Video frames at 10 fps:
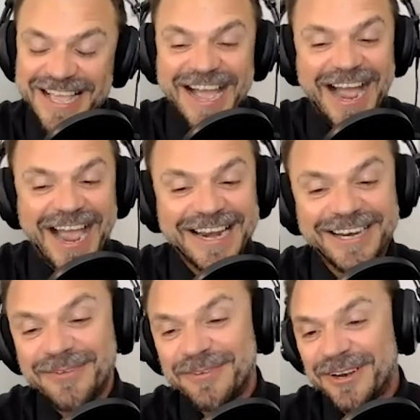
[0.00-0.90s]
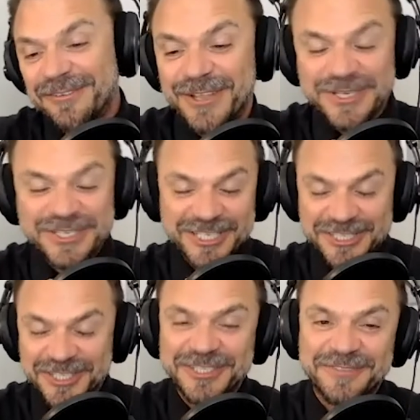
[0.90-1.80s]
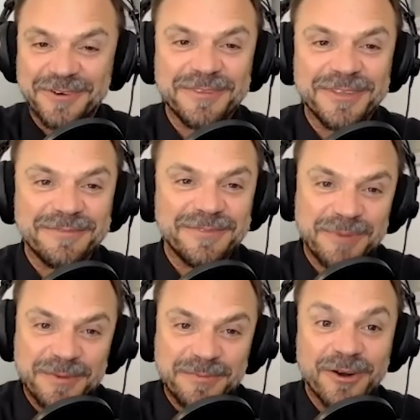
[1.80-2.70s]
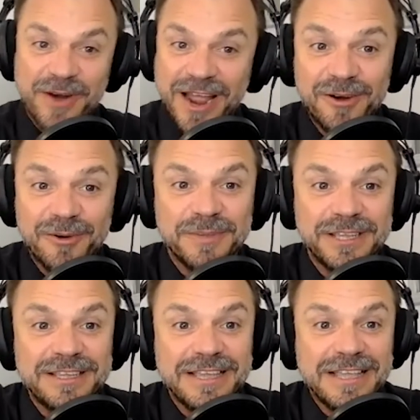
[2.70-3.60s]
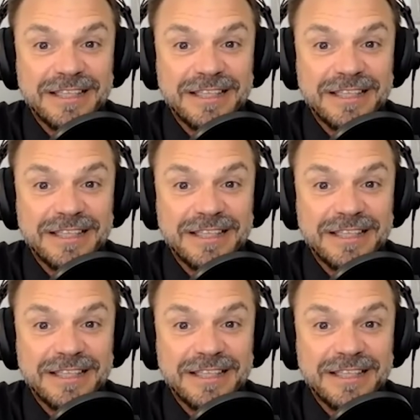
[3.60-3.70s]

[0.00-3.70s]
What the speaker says: I had a little bit of resistance from the people around me